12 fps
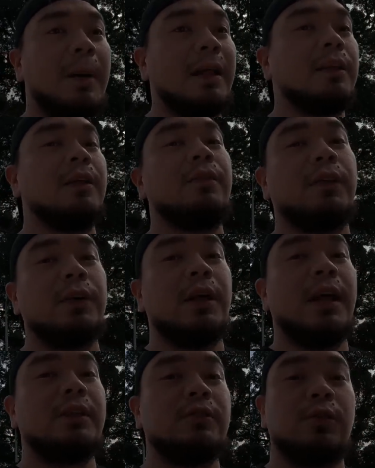battery for
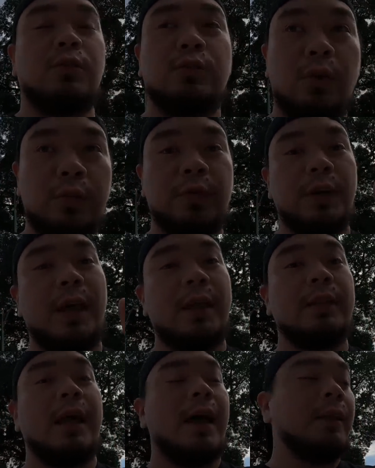that. So don't
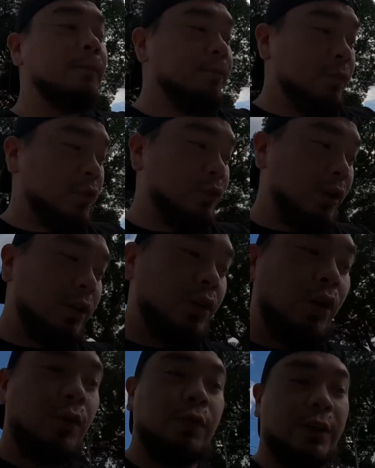forget that. So
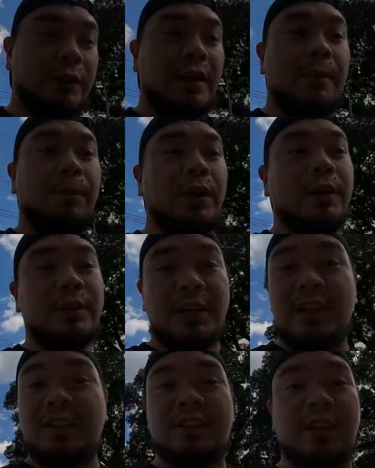ito, for example, an
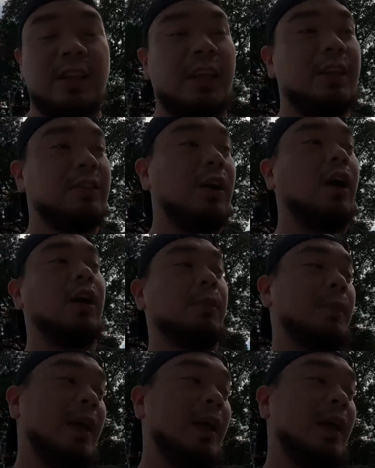EG race car,